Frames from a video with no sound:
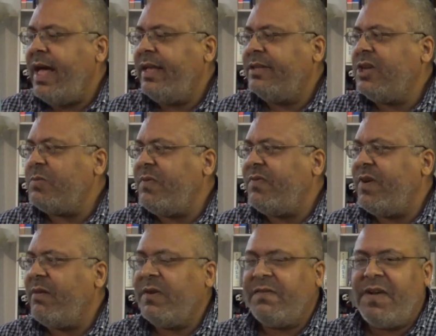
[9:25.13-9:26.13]
it took me
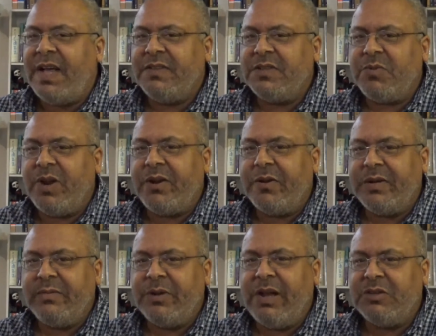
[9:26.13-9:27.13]
forever to find this record.
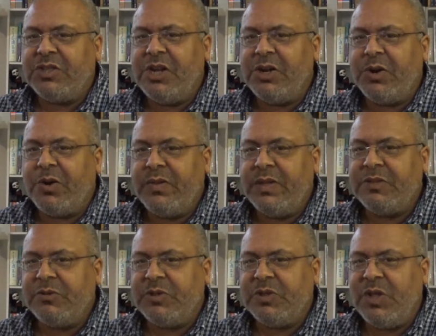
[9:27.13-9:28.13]
When I was younger,
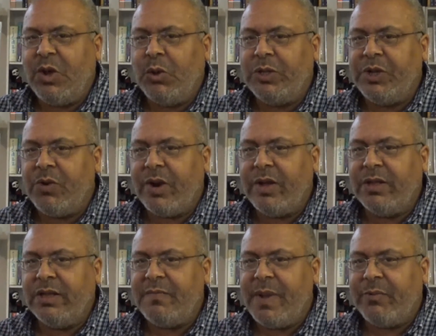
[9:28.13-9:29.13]
this was the holy
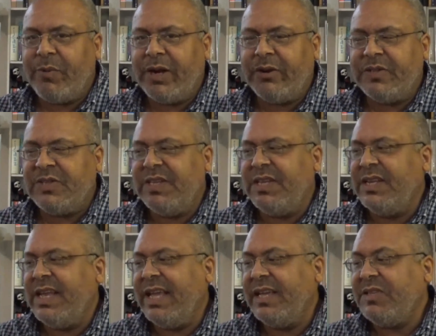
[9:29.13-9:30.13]
grail of my record-seeking
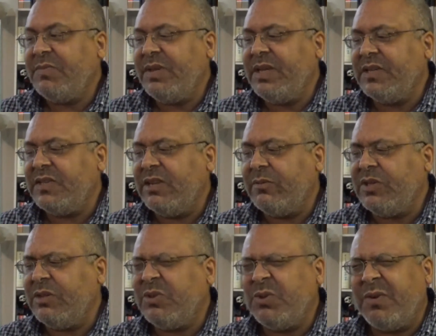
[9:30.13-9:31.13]
days because there was
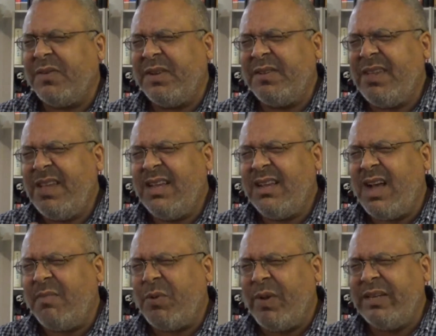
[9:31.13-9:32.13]
some sort of a
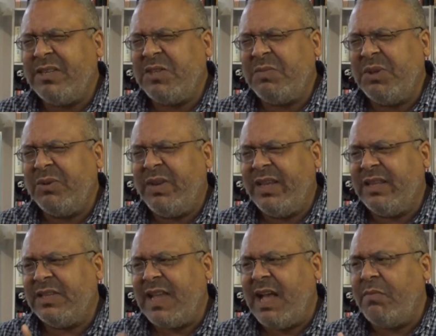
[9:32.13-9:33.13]
copyright dispute, and
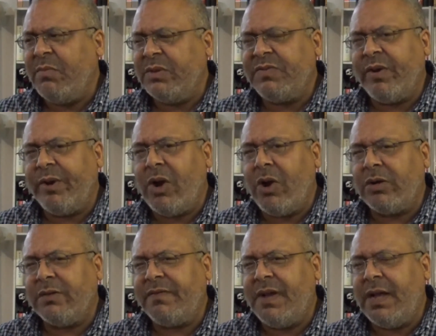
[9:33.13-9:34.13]
this album was very
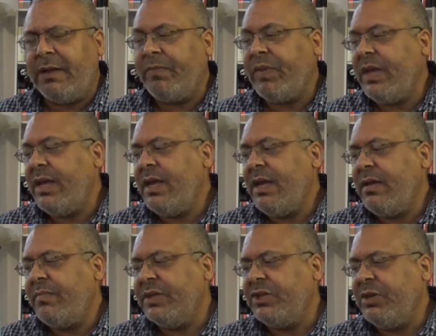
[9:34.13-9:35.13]
hard to find.
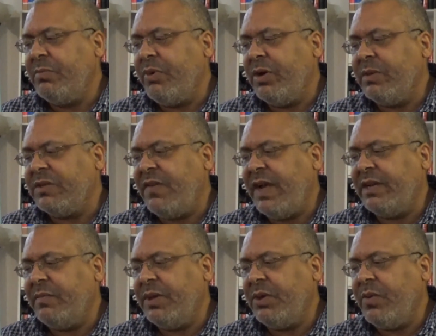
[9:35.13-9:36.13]
But you can pretty much find
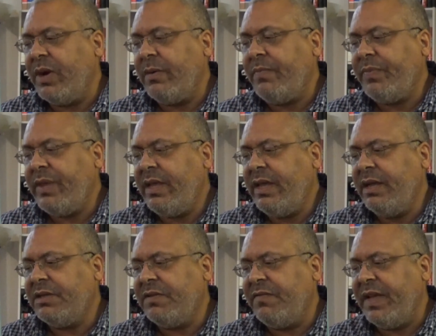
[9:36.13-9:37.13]
him anywhere.
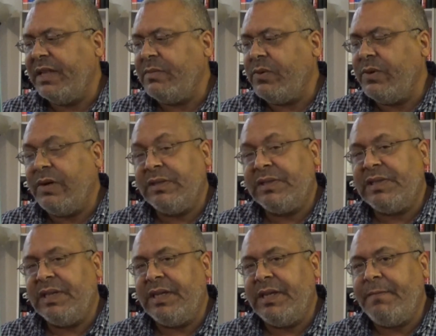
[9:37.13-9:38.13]
It's available on
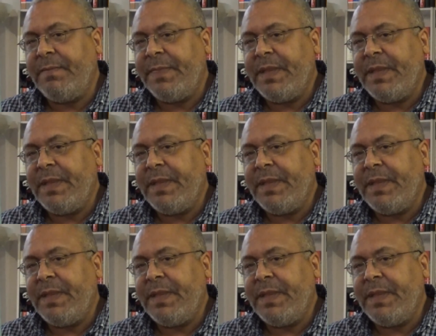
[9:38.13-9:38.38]
CD.